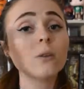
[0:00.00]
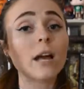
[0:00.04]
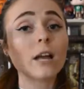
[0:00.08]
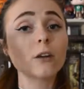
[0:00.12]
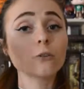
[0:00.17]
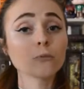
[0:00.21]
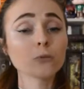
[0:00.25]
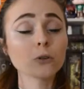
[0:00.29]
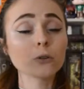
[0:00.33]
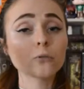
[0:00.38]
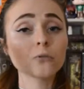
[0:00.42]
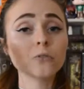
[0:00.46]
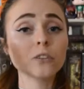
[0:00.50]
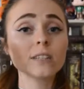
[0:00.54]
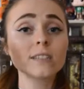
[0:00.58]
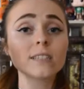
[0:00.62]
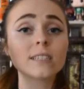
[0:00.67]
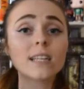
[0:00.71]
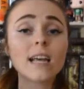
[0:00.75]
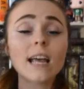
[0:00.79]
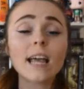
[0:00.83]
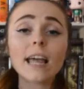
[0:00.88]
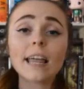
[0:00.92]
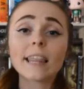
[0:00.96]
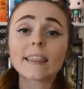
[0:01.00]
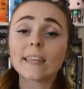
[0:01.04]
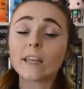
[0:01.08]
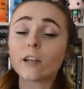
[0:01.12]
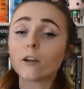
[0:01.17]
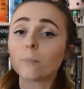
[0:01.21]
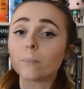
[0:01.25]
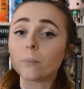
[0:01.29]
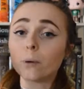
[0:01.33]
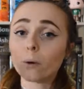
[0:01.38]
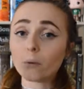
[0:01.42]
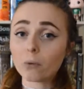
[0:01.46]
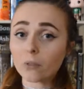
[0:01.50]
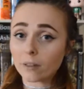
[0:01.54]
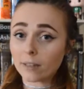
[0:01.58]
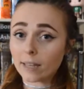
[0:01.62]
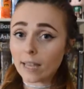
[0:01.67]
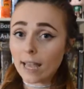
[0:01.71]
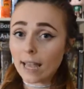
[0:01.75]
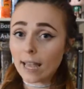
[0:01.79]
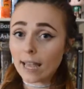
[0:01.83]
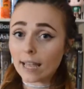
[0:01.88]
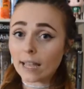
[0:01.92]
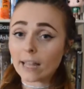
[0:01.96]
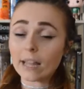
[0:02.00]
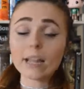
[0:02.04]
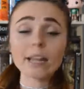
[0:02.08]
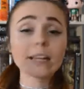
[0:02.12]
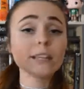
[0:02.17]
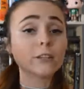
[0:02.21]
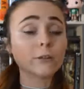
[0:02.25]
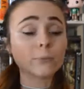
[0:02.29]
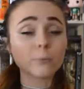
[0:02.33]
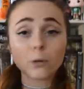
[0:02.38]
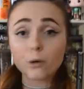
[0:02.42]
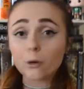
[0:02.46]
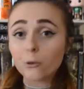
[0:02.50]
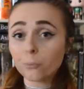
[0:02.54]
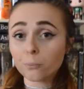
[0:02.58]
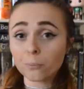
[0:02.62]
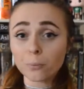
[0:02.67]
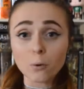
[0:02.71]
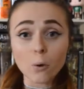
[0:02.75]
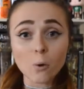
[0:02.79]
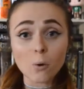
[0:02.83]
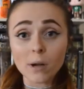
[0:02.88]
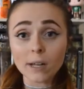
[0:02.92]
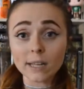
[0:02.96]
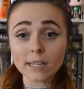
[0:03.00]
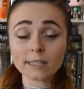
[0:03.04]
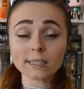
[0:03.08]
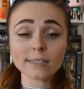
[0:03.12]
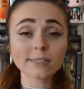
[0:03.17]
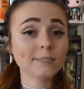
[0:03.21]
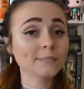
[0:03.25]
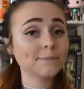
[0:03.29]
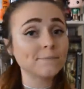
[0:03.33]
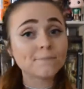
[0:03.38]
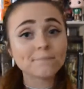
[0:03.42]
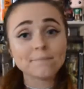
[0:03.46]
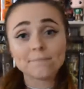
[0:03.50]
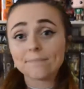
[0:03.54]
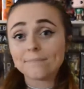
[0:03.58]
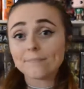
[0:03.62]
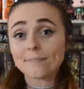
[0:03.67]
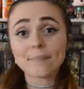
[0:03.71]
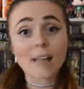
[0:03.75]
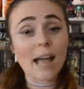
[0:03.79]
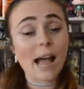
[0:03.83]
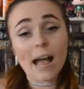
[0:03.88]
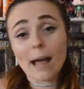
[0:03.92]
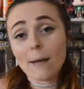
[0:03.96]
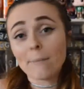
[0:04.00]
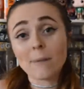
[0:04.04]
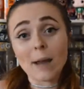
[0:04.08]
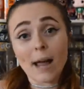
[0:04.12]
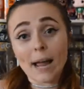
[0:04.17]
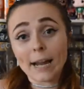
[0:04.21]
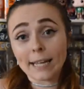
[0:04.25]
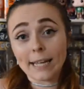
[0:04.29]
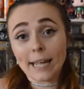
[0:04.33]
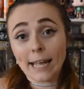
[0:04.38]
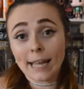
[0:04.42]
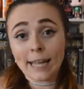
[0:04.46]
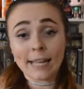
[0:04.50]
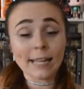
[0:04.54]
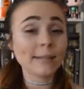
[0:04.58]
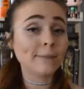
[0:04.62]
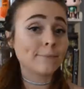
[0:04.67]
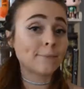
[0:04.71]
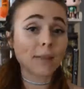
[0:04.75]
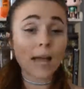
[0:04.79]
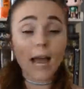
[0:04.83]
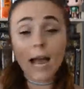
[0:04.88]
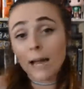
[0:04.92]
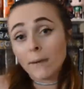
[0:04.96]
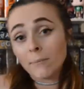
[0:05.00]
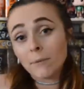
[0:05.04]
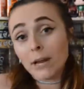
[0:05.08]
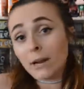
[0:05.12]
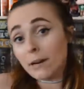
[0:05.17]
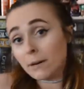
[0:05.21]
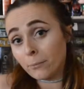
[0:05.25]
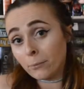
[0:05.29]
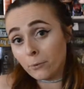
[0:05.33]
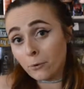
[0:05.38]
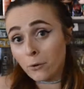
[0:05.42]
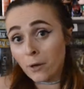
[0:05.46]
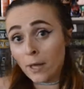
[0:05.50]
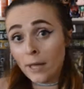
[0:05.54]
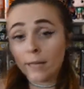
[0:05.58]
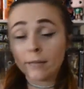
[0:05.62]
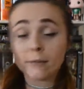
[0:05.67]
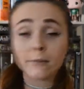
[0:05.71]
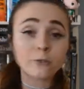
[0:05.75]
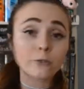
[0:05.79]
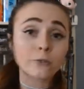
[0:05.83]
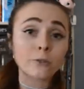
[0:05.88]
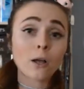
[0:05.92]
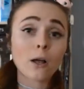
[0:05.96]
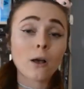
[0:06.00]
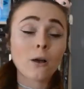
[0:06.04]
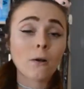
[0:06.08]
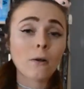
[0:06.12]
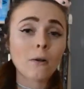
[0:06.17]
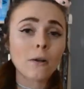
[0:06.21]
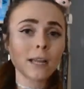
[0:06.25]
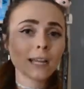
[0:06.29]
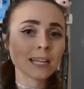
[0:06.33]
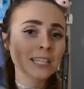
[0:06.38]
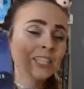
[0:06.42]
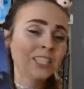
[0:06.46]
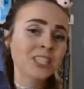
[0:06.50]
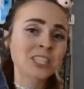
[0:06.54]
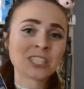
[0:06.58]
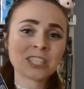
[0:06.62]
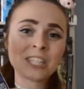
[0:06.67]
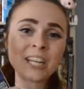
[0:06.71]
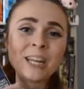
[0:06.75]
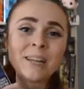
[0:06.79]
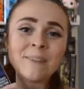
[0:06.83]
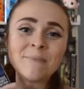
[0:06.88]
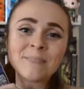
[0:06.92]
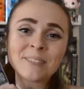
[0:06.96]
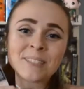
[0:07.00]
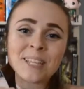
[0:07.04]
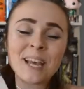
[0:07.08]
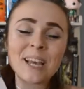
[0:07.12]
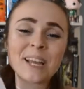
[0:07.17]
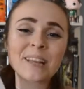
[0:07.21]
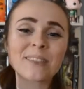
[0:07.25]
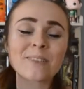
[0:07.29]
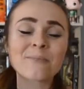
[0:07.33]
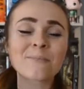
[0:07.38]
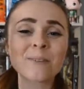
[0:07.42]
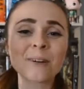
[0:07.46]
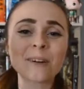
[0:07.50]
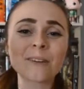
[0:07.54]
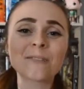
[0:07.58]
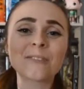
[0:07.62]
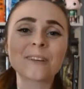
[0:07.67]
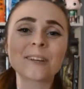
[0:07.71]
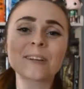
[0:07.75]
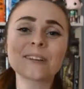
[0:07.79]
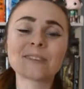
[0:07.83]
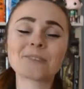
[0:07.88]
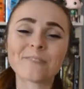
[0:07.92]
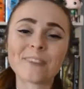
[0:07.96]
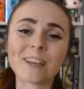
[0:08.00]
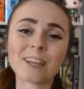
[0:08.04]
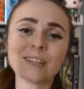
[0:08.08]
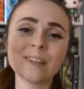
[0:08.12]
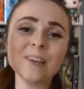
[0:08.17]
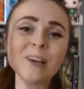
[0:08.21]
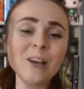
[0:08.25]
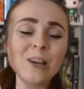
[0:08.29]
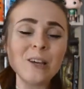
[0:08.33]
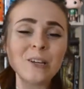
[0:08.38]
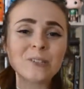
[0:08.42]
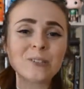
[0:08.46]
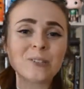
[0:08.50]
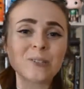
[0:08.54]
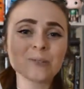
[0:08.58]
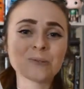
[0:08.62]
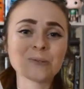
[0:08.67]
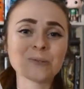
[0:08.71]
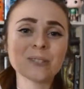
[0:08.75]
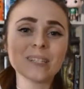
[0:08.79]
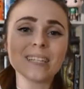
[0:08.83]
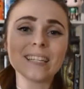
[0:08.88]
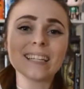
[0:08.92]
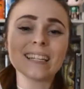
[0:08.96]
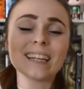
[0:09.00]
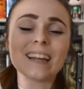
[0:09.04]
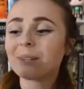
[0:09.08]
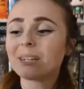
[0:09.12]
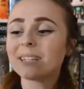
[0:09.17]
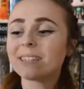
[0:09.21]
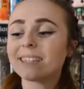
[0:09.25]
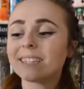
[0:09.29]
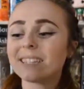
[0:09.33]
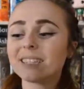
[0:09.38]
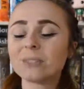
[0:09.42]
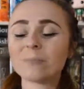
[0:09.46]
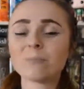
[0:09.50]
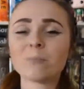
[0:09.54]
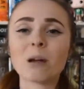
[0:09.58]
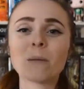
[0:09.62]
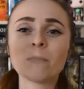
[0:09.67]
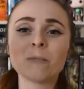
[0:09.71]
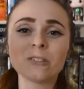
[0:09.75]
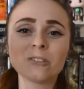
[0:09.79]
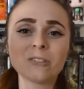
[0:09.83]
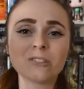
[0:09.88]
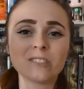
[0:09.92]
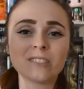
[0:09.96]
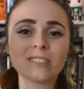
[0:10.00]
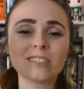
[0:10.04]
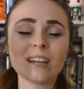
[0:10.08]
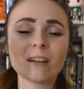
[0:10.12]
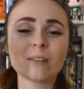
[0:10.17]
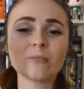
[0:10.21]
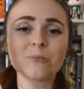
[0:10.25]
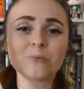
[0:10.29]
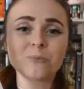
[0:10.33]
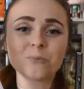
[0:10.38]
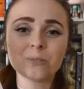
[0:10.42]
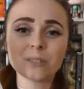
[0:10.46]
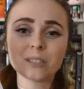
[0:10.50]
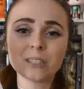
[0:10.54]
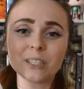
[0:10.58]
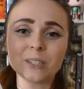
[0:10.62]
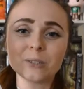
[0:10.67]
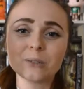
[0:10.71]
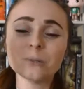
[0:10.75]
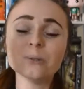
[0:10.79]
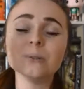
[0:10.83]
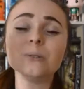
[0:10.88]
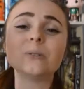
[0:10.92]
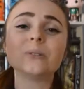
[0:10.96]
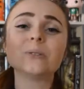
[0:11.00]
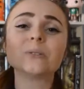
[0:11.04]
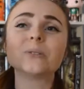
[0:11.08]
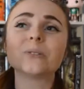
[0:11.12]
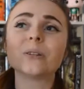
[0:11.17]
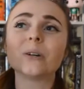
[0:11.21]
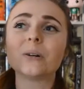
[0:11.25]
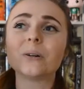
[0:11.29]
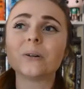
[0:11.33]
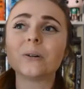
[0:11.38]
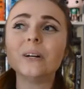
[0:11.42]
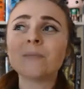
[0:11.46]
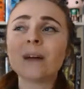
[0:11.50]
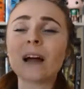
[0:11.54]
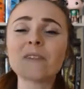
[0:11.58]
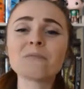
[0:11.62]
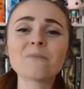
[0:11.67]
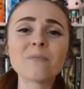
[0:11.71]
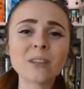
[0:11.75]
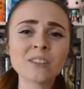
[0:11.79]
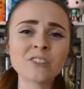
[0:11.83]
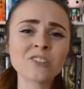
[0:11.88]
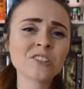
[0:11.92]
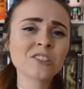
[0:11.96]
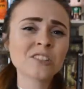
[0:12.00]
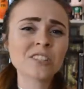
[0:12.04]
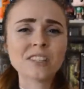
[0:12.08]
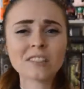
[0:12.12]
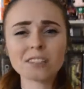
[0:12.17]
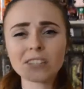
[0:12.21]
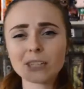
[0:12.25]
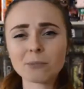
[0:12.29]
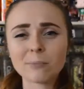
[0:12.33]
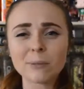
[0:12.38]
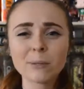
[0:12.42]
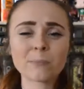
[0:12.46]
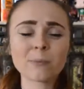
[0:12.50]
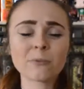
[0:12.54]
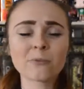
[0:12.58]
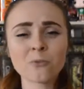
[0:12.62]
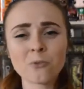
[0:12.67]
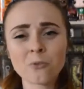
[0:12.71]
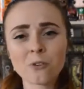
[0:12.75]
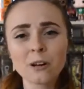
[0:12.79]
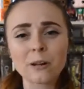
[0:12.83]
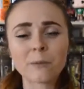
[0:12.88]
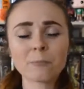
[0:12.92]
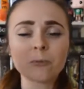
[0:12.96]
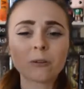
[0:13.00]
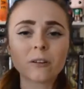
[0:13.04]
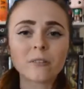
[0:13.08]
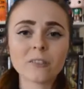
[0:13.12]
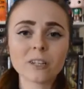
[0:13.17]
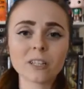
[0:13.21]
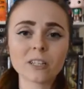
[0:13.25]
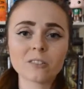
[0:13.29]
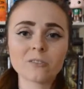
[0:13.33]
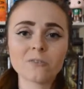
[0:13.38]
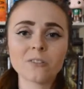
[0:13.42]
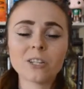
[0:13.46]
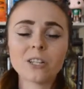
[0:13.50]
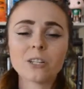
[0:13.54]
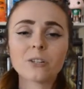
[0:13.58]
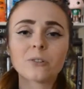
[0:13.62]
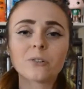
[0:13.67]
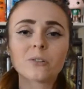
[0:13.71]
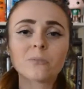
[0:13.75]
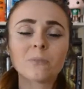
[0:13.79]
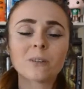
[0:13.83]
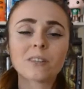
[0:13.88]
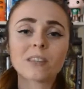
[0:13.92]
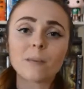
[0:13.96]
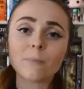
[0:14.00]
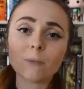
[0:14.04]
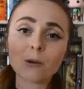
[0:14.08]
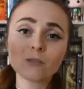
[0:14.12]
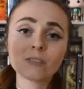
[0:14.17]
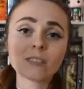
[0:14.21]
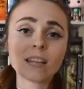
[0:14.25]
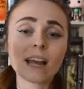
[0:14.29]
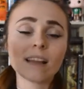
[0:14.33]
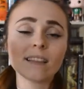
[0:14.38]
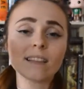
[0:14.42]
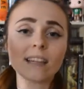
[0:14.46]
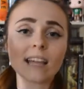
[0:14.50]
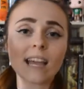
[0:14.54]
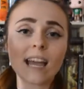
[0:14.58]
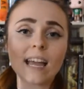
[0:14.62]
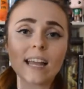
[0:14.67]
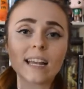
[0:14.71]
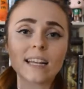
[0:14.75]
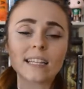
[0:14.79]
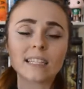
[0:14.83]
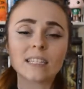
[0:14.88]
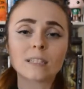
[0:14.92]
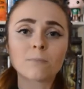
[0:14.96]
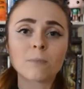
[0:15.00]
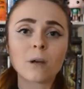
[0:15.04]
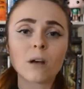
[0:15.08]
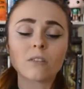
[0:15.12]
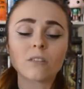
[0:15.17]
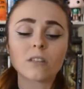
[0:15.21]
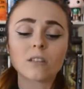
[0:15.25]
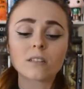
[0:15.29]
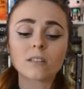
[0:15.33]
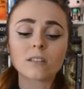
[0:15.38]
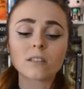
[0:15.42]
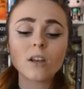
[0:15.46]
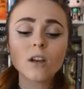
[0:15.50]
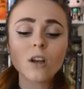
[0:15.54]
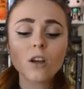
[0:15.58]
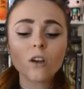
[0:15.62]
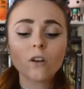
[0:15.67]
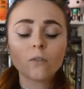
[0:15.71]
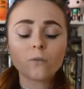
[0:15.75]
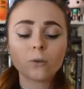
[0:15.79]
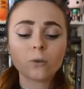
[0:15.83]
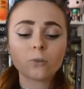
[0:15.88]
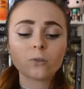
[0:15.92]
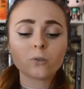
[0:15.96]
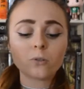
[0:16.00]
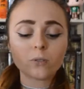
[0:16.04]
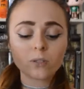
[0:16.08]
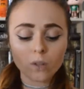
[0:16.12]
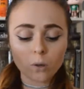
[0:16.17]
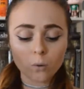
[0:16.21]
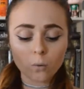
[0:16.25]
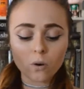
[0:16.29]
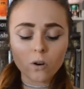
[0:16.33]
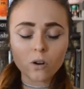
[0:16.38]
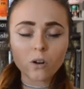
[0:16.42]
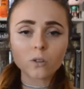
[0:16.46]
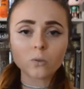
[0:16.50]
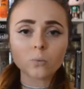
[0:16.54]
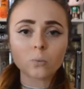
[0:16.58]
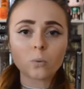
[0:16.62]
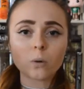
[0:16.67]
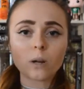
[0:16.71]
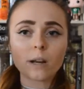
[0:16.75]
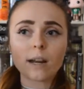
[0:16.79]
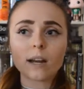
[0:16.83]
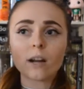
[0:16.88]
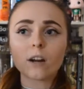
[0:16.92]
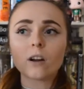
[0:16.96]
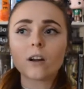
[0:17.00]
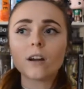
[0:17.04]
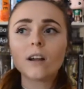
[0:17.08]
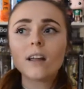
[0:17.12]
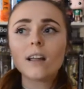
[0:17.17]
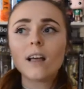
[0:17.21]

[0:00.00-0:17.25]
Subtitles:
and Rufus. They are both gay, they're both boys. I'm not gay, I'm not a boy, so it just seems like the perfect fit to read. This premise just sounds really cool. So I've mentioned it a little bit before in previous videos, but They Both Die at the End is about this futuristic world where